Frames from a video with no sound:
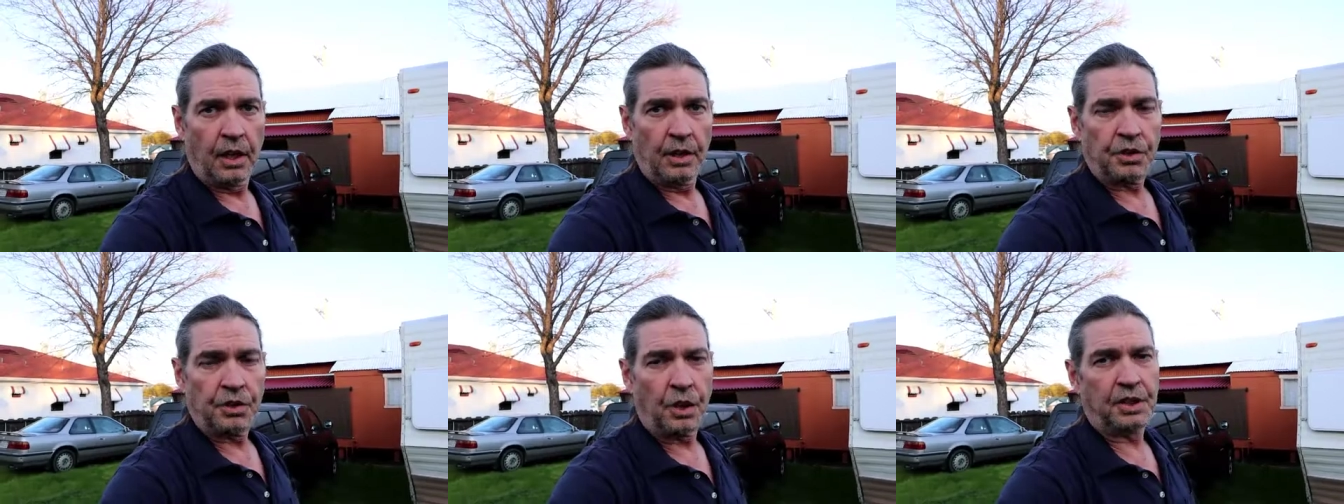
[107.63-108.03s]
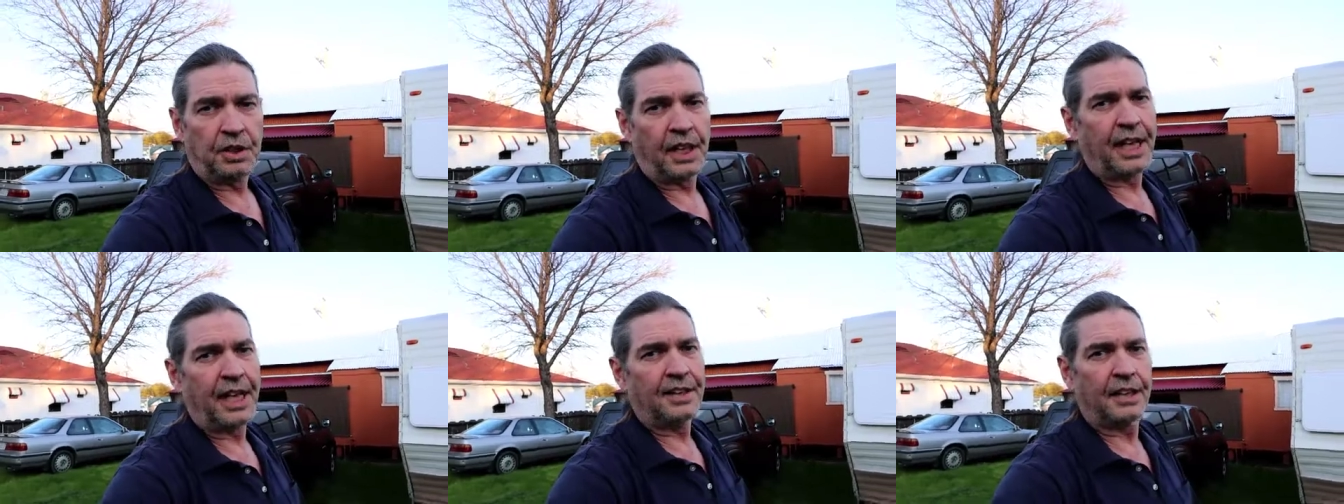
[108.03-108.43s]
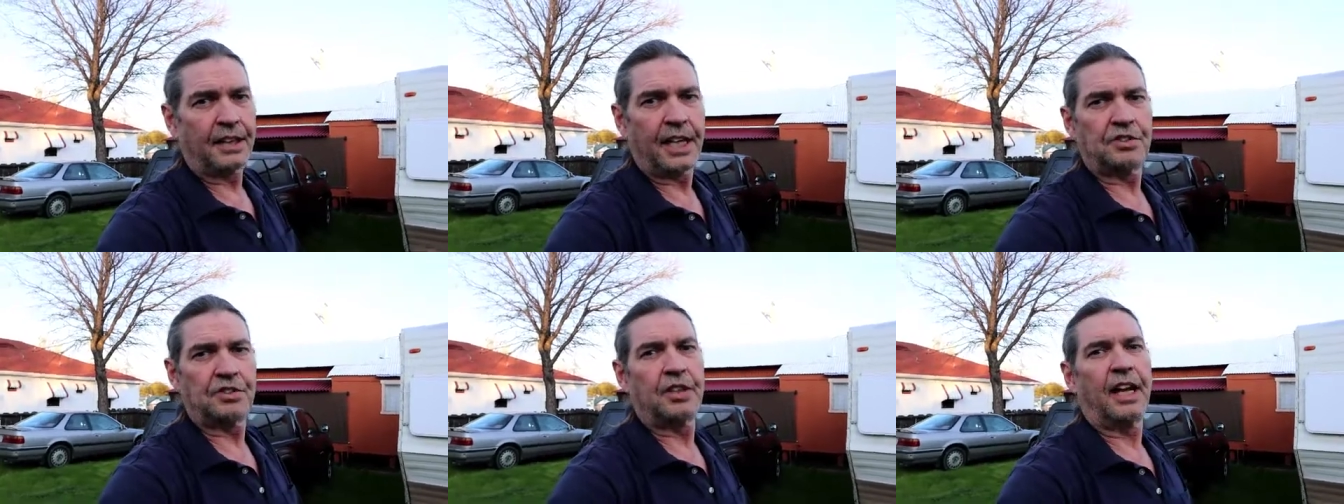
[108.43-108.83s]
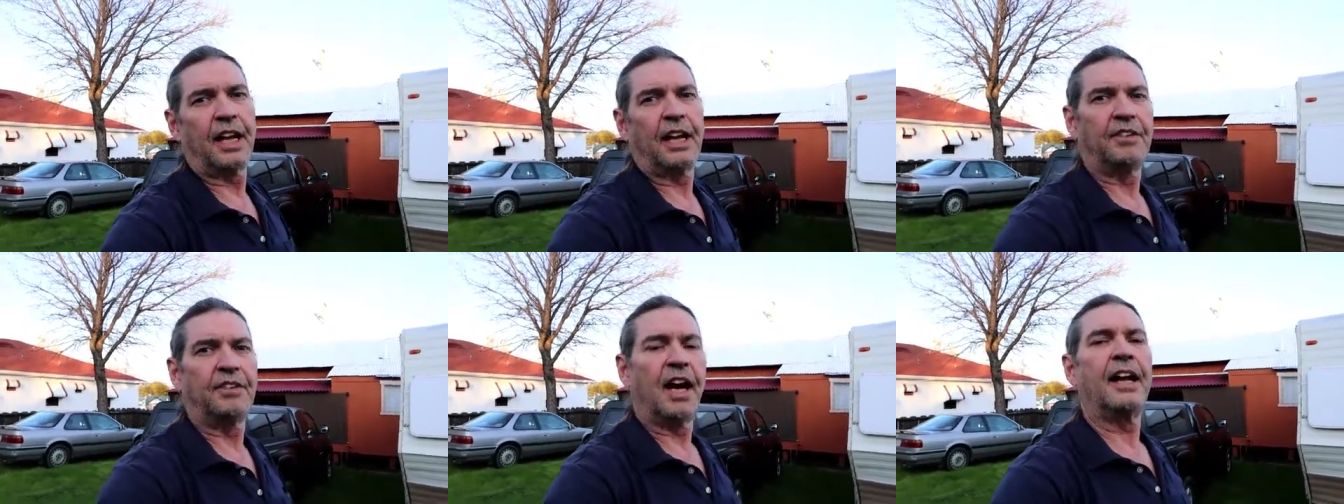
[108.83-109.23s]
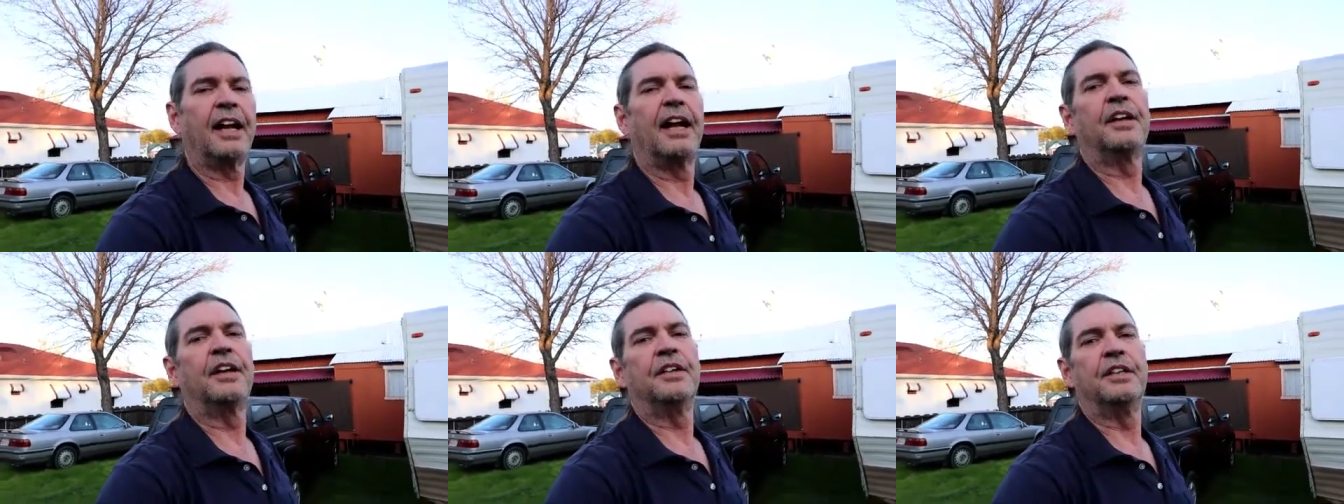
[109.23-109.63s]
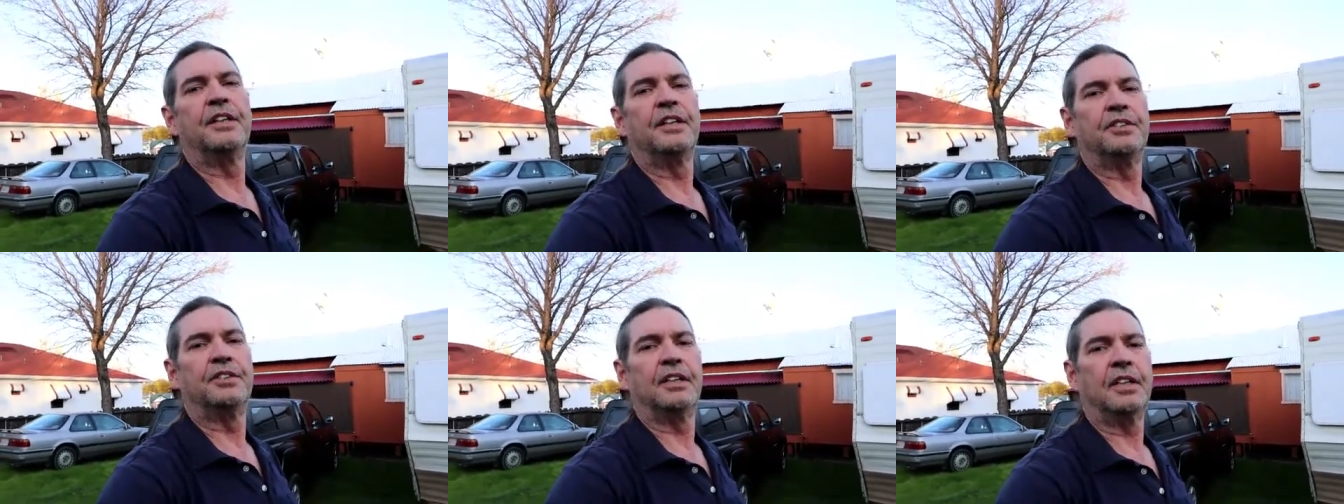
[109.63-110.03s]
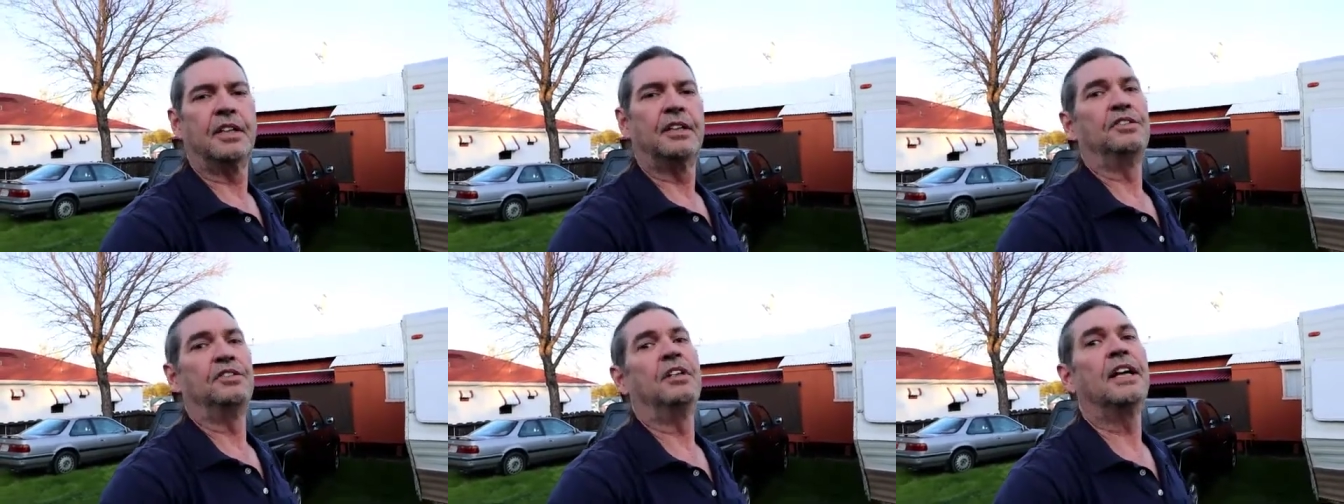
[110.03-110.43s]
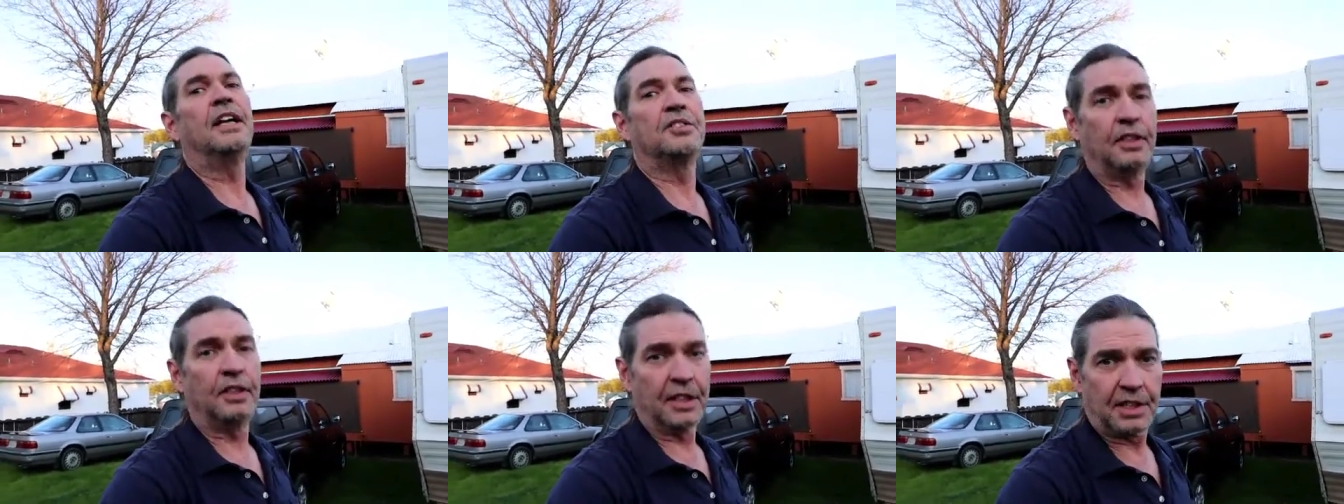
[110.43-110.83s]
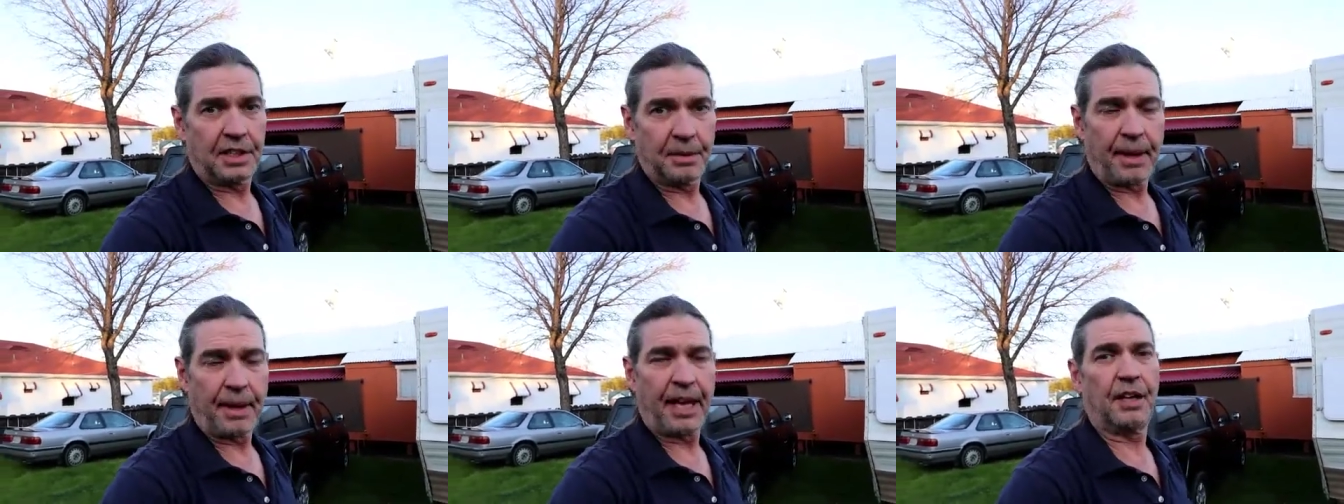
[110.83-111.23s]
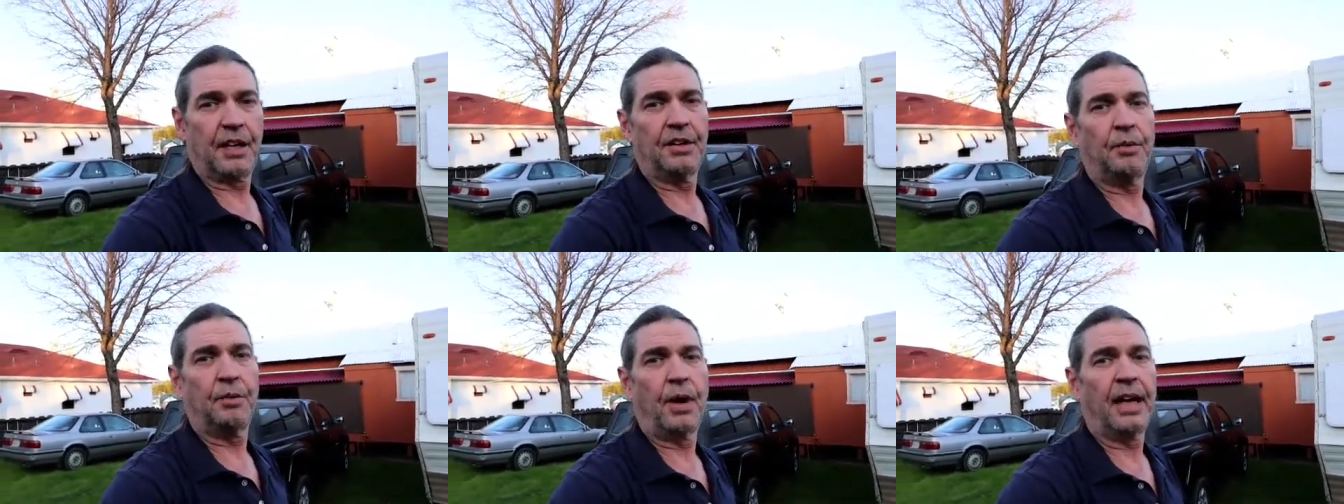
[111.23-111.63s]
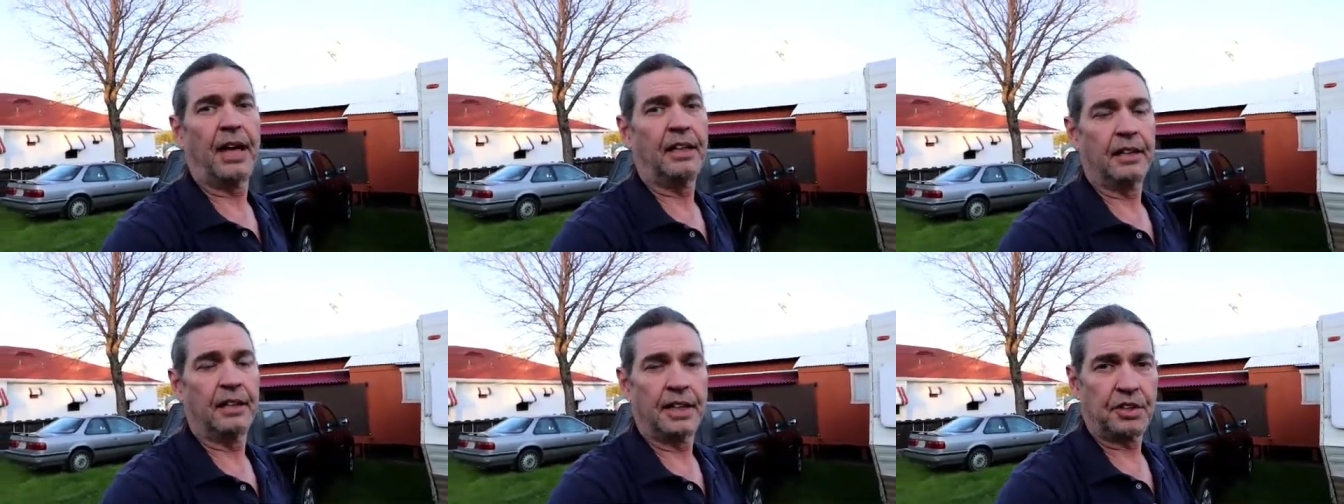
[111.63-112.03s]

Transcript: So today, the lesson that I've got out of this is yes, let's get back on the wagon.